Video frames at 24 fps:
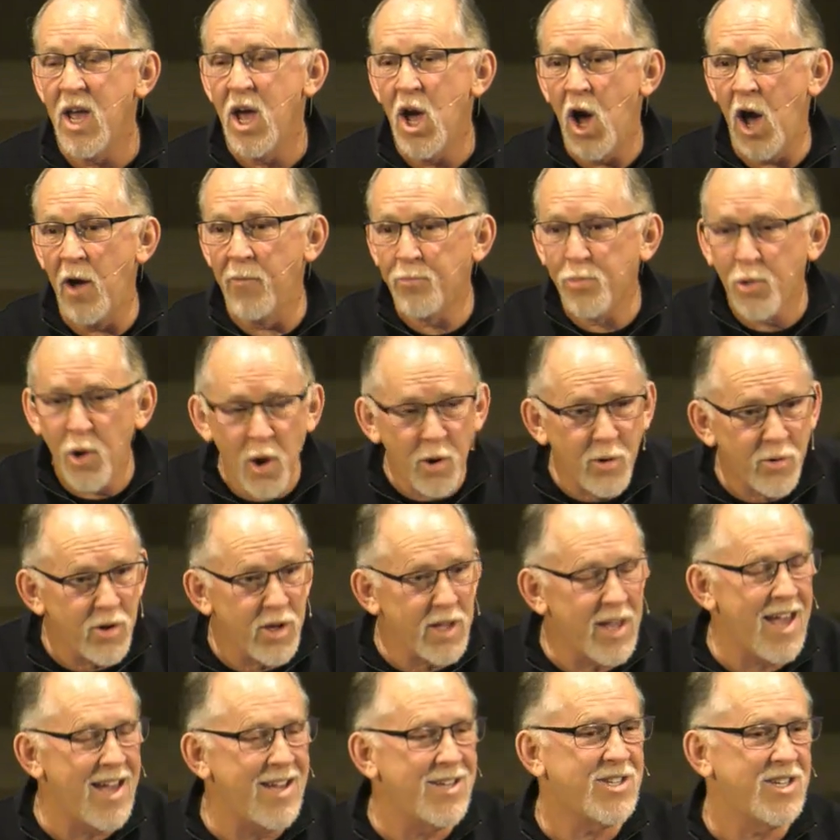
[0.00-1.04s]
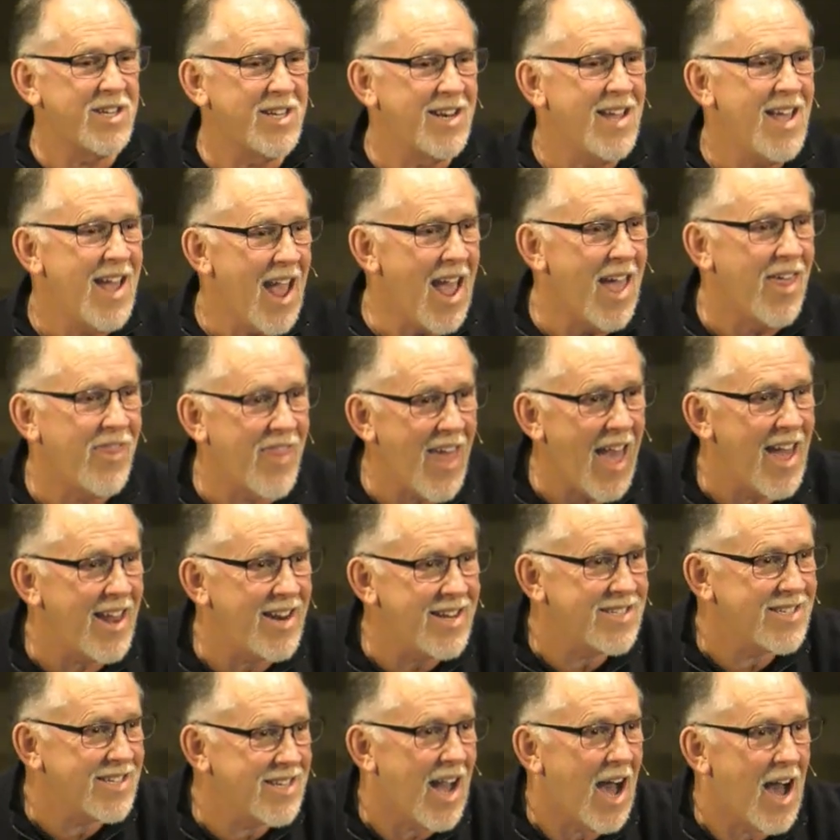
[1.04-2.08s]
of procreation, and that
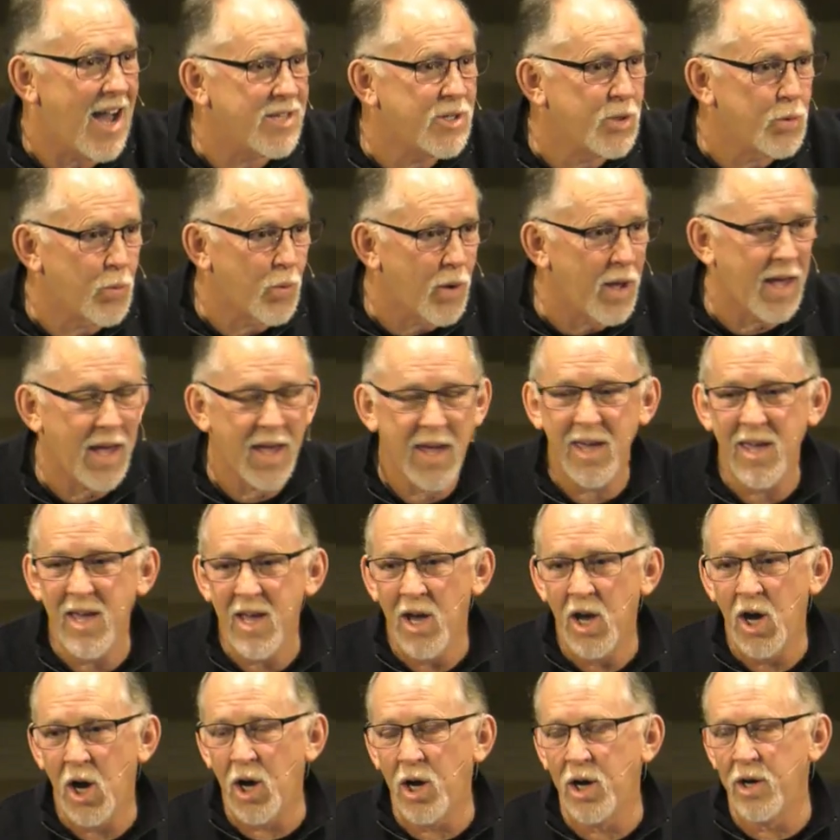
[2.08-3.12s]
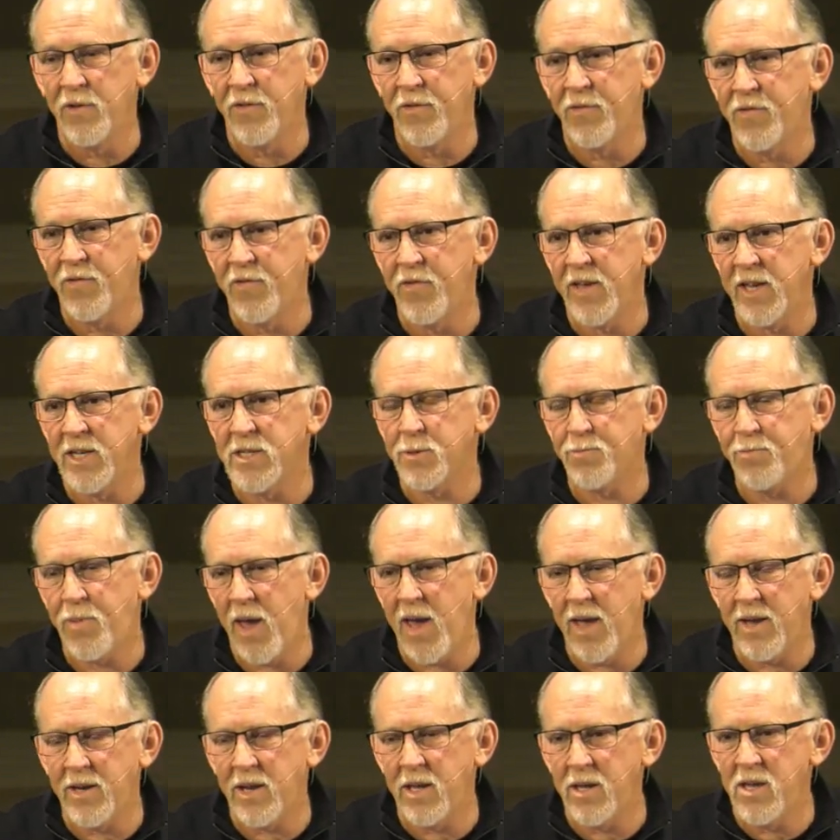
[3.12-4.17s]
is God's way of
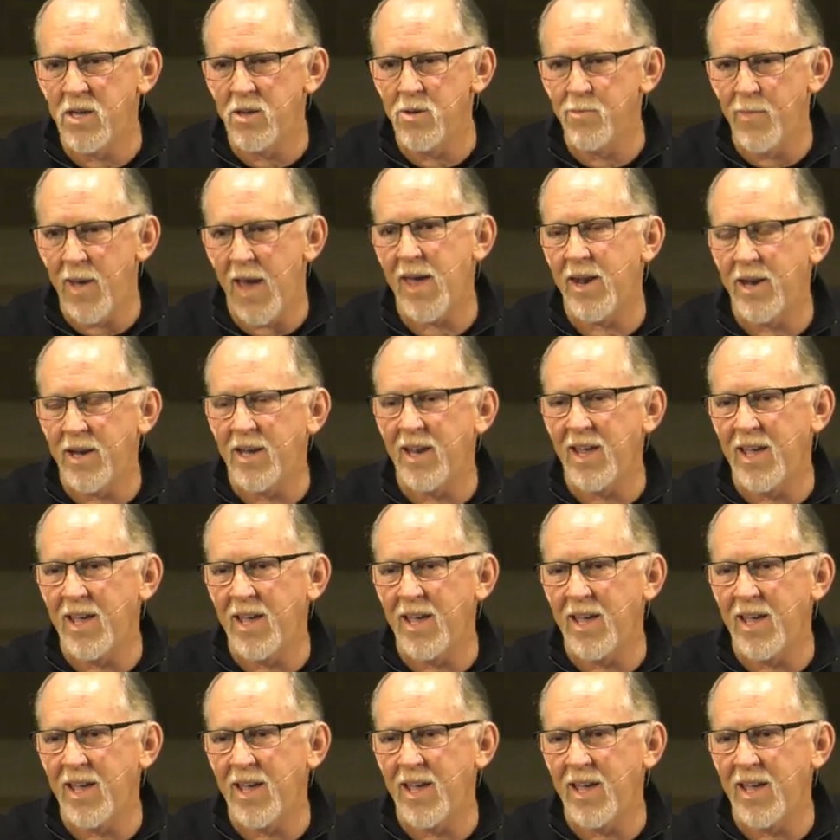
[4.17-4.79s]
expanding humanity